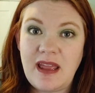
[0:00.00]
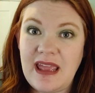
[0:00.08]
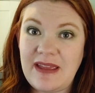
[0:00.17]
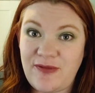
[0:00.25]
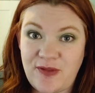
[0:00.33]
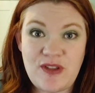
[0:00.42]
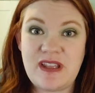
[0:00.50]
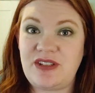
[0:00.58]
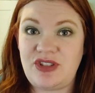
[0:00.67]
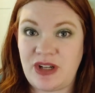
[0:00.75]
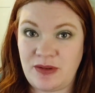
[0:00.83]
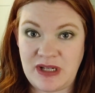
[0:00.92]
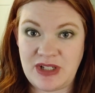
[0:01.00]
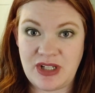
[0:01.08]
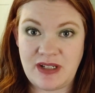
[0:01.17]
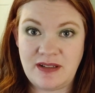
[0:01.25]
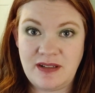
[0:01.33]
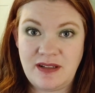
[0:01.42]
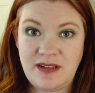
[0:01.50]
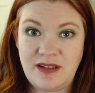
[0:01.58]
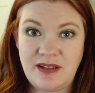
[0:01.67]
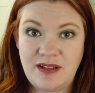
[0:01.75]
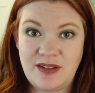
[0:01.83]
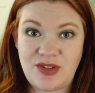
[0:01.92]
for this generation.
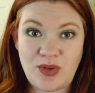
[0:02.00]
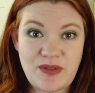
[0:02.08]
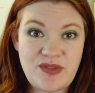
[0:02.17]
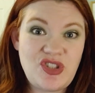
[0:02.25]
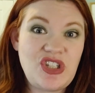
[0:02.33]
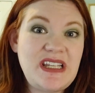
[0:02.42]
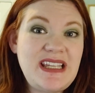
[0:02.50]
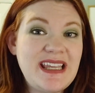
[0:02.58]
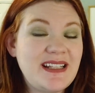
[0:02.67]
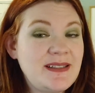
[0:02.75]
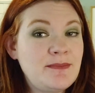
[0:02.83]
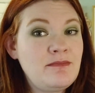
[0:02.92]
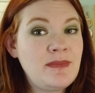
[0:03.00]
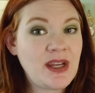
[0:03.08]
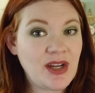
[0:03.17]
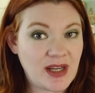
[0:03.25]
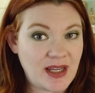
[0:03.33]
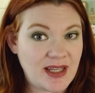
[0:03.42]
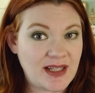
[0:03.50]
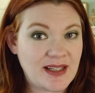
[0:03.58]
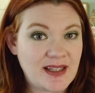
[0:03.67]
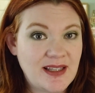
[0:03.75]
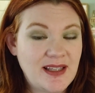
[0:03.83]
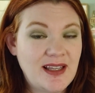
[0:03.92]
So if she gets married,
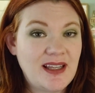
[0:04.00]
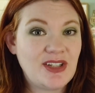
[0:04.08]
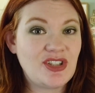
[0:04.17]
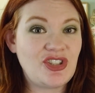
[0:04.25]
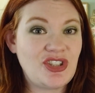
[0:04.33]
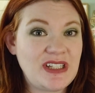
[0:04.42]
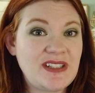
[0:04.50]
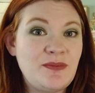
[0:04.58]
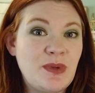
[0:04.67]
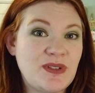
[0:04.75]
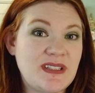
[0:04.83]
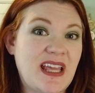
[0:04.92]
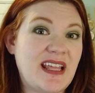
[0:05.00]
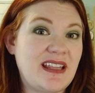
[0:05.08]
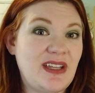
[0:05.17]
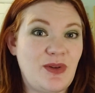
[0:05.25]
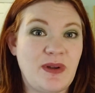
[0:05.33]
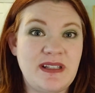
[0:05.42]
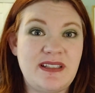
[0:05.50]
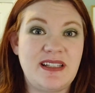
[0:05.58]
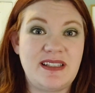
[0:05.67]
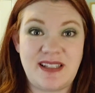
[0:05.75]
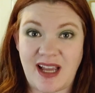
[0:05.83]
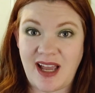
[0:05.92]
she's most likely going to
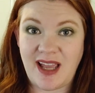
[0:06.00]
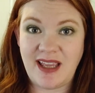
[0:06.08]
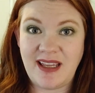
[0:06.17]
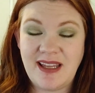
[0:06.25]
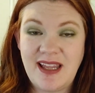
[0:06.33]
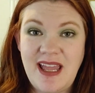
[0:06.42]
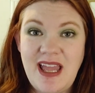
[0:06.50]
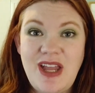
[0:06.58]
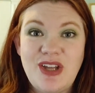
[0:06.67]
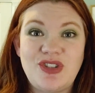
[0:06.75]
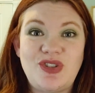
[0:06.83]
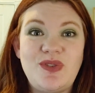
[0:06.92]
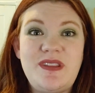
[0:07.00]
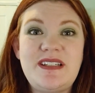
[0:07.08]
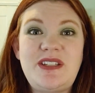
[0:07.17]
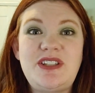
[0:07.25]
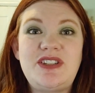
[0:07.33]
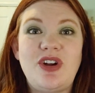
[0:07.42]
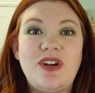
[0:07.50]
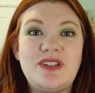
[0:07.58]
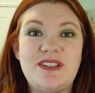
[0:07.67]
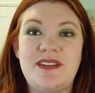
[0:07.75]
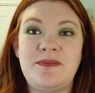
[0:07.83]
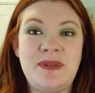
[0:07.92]
die. So this
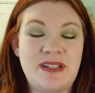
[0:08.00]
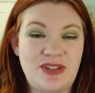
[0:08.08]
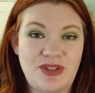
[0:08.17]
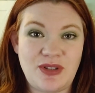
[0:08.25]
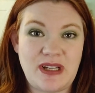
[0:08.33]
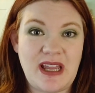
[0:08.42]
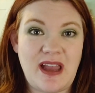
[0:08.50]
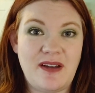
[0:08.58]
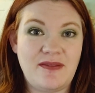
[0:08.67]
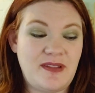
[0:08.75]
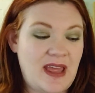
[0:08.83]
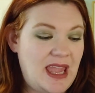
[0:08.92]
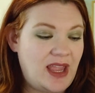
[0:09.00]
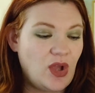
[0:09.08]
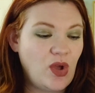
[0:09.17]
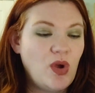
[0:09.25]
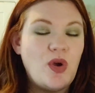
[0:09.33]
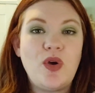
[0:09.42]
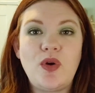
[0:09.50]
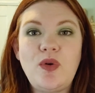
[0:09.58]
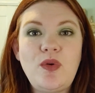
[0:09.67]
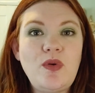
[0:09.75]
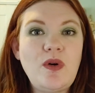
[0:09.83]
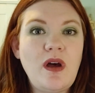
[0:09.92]
starts the mystery of like
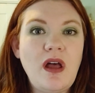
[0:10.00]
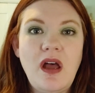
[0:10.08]
who